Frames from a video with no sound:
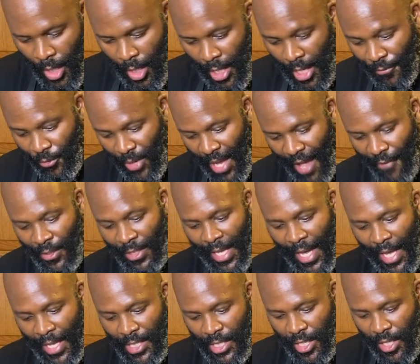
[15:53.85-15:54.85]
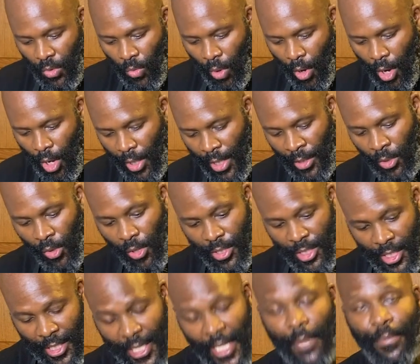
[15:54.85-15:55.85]
if you have a non-stick wok, in order
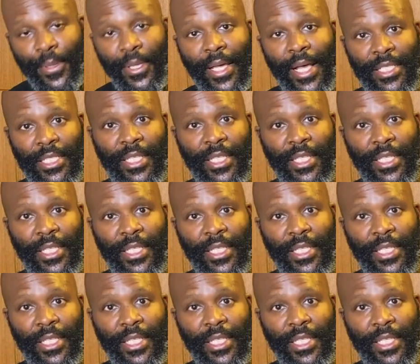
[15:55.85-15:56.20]
to keep it as